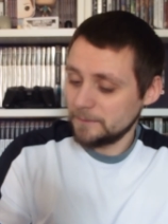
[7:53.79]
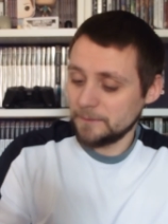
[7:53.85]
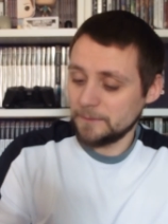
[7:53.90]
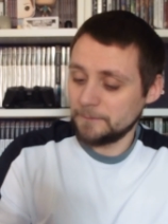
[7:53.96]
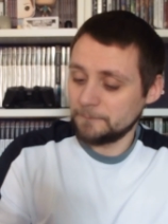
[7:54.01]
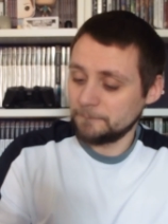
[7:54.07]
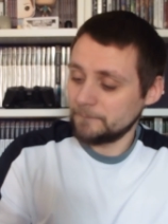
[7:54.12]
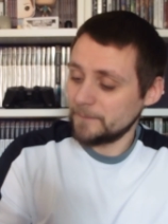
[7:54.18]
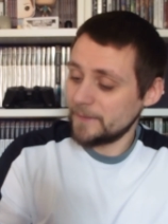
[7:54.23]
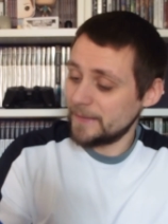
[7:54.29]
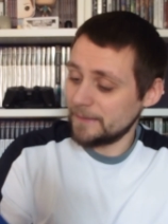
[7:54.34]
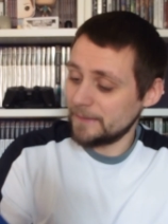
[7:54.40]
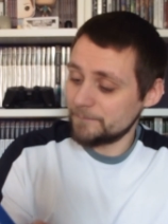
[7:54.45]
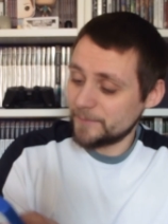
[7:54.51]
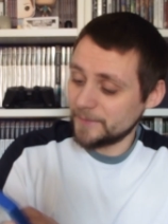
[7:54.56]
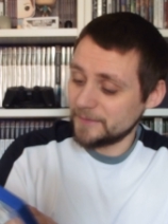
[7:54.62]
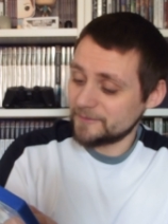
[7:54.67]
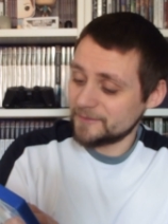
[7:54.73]
Um, it,
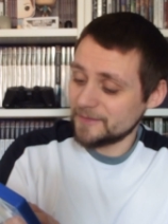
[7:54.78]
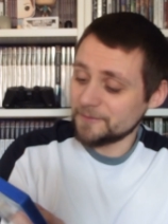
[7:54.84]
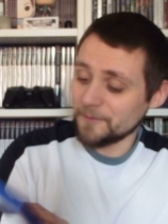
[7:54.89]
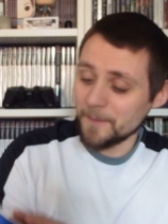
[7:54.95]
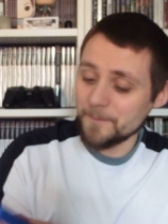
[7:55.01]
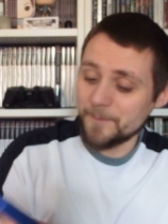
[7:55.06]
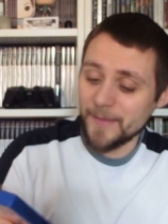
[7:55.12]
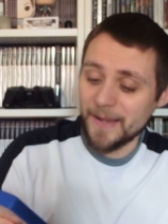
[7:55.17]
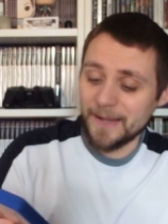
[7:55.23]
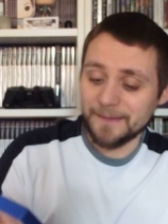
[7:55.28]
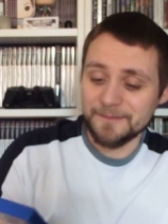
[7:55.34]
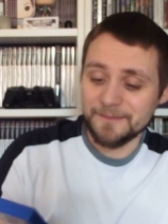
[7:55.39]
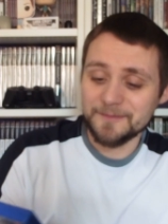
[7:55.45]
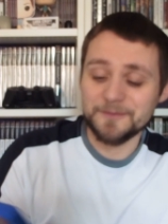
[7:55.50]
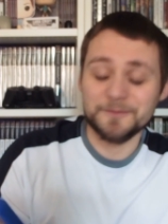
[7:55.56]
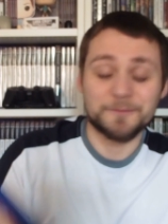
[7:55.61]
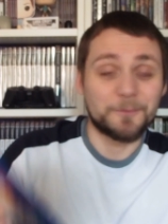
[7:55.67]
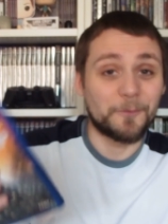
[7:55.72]
but it says on the back, and
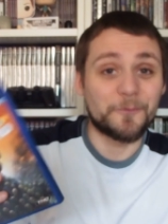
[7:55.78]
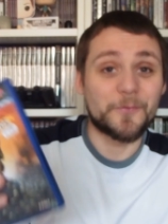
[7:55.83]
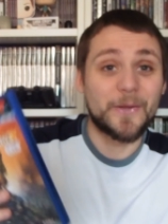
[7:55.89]
this is what